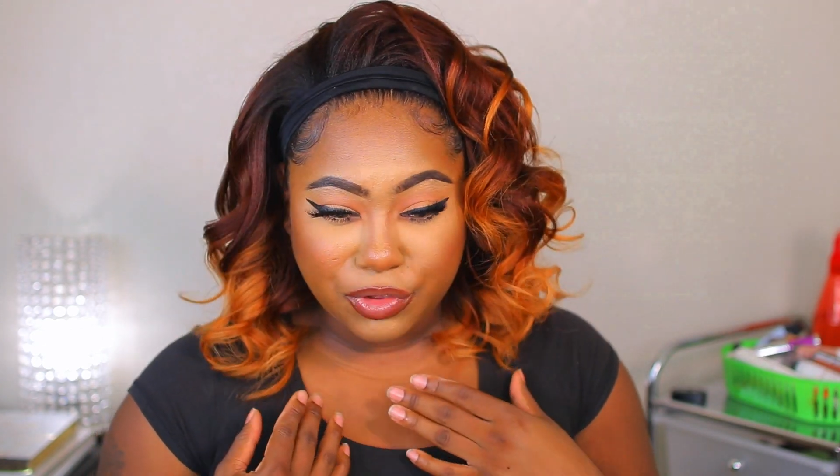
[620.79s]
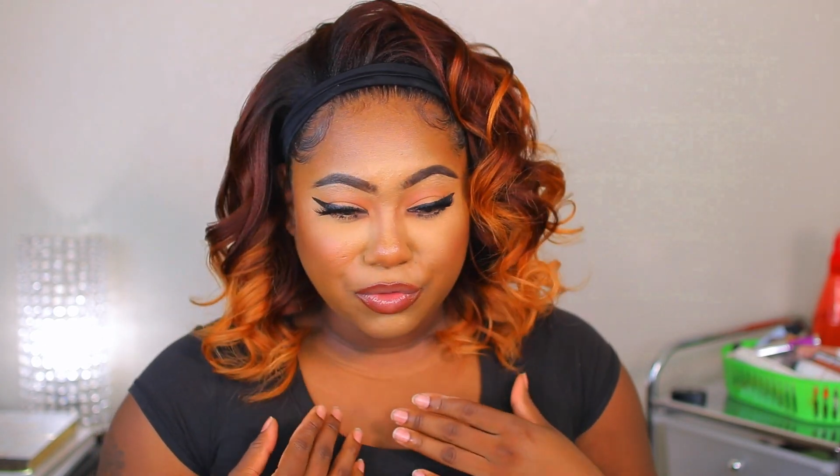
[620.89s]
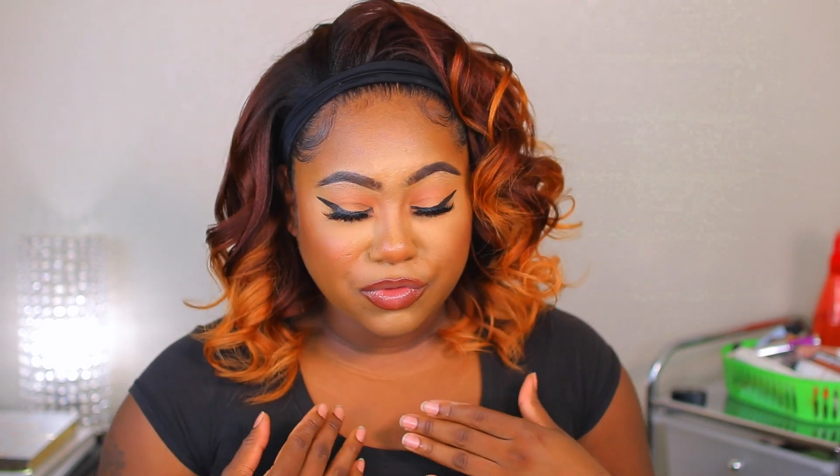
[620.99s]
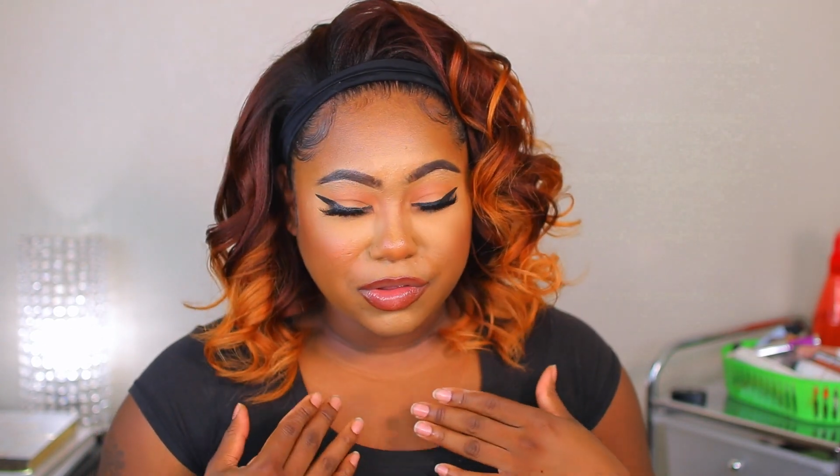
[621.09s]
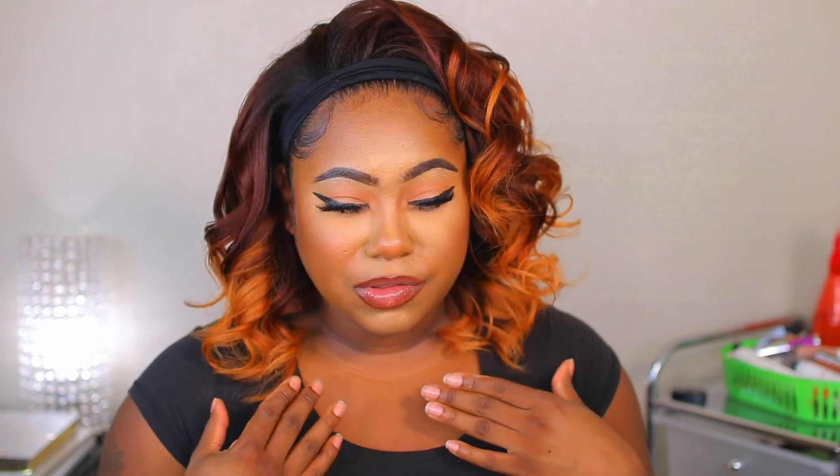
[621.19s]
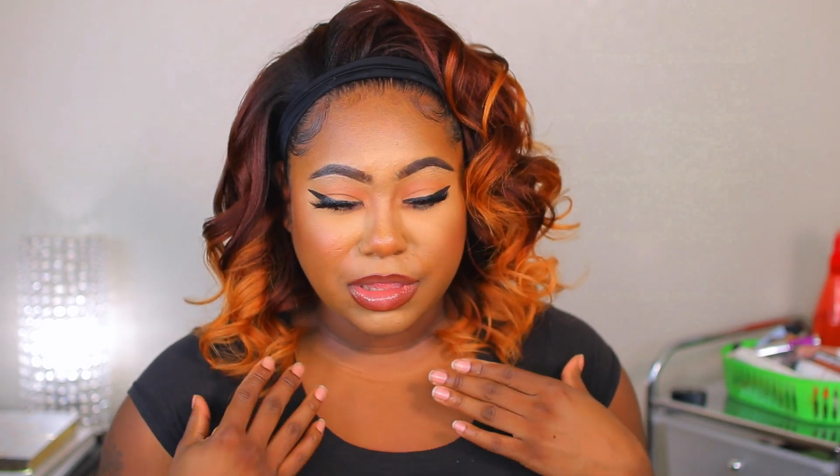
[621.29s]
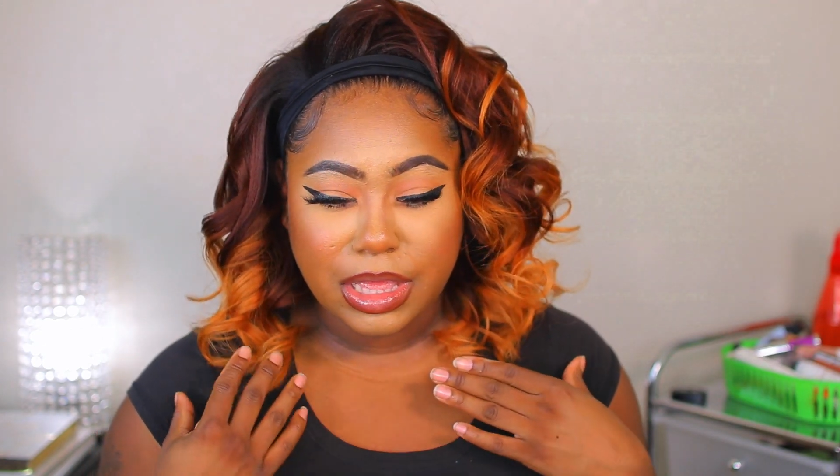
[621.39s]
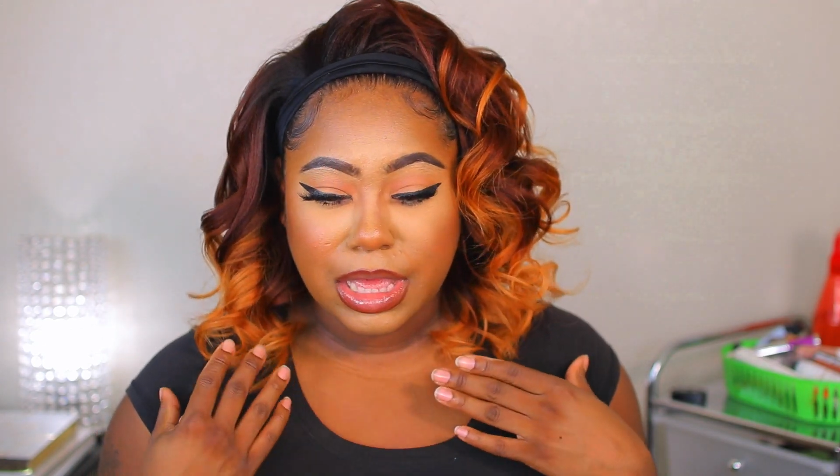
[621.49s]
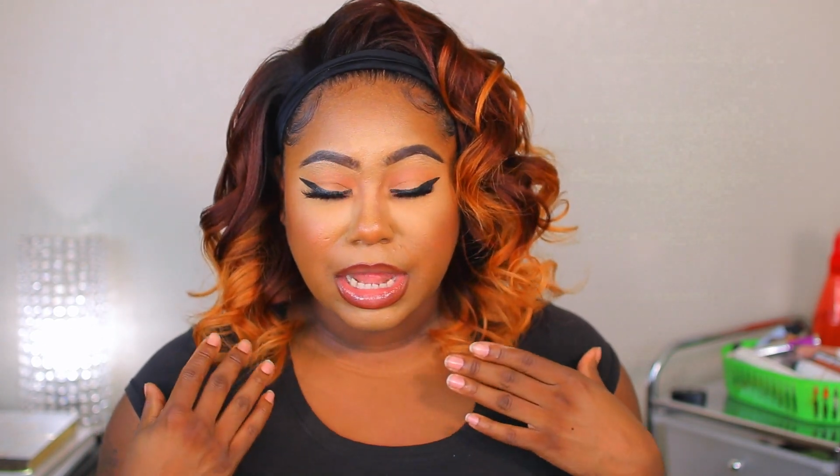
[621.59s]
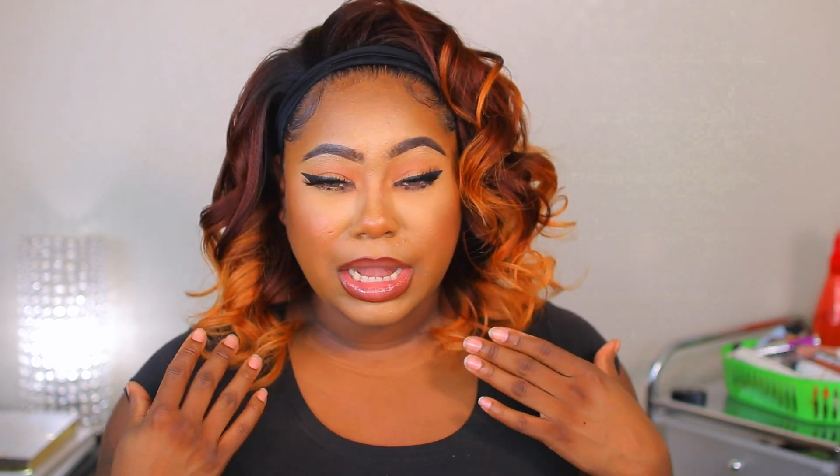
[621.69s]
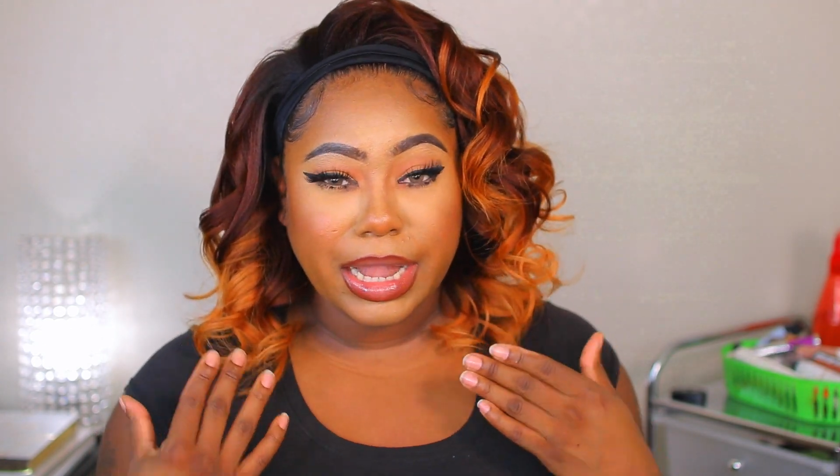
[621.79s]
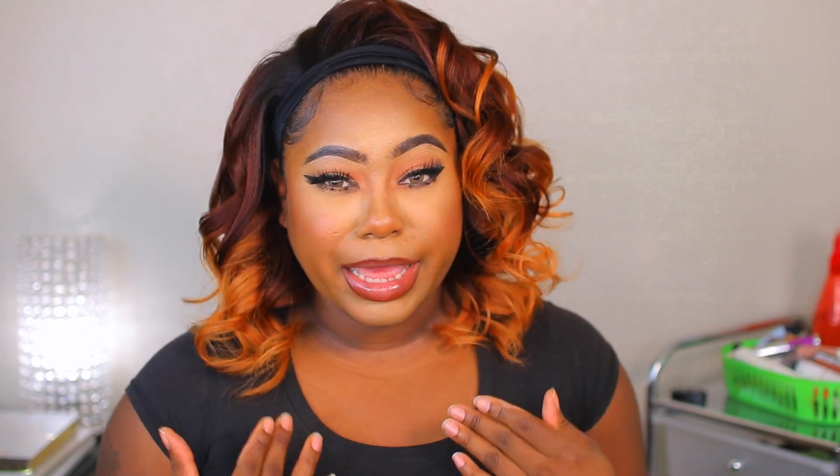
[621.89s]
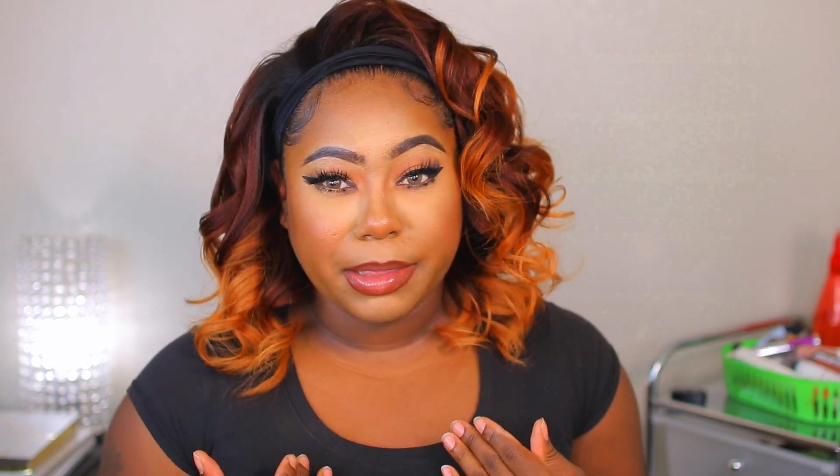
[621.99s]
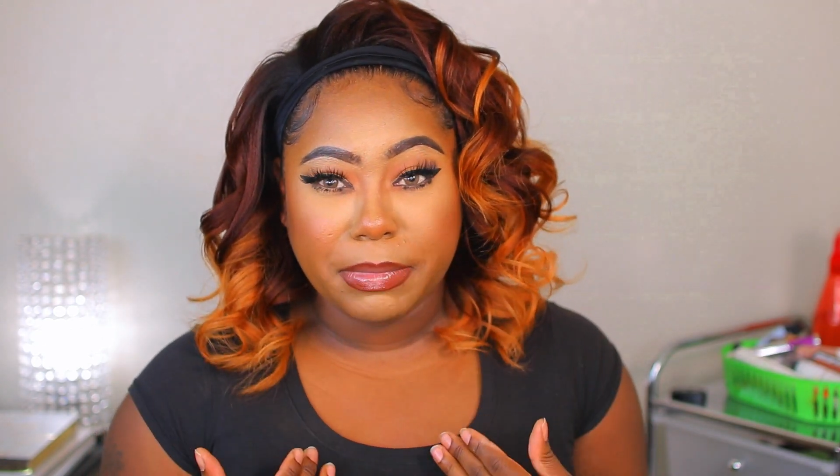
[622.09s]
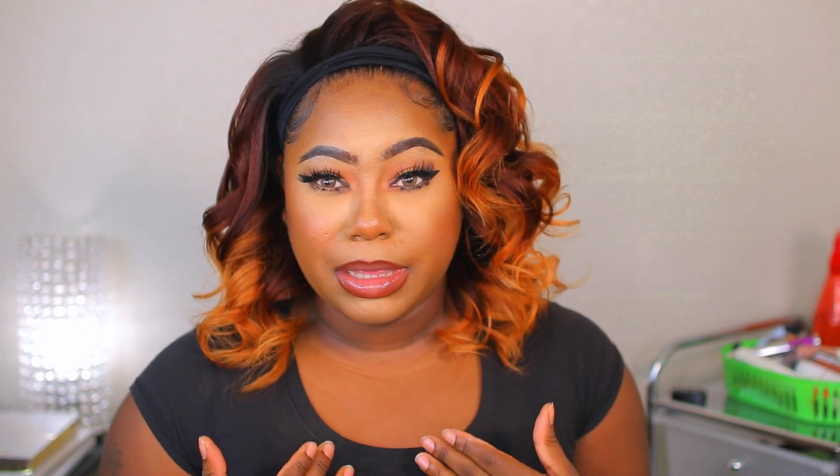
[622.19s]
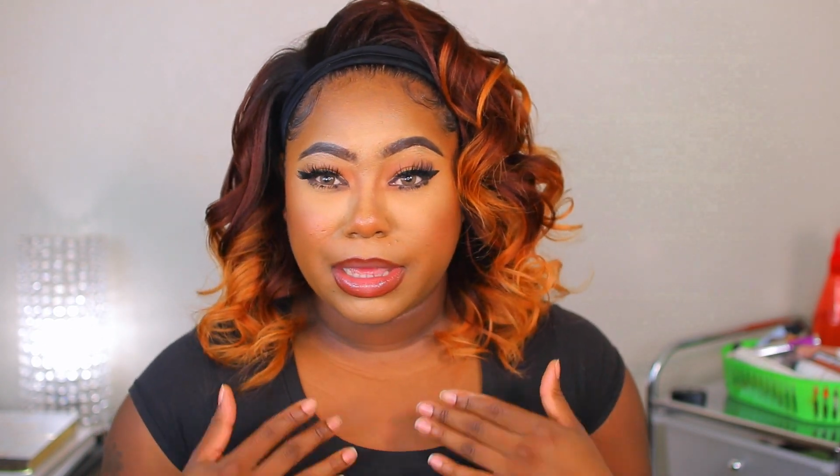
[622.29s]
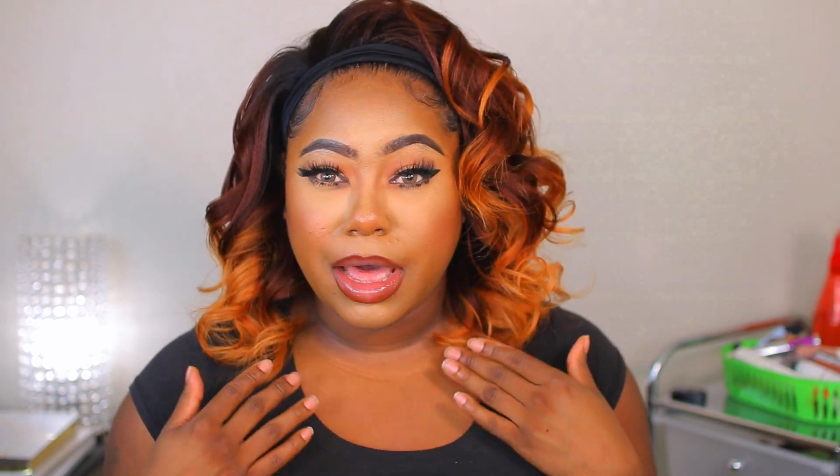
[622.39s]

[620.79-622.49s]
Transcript: you just like me.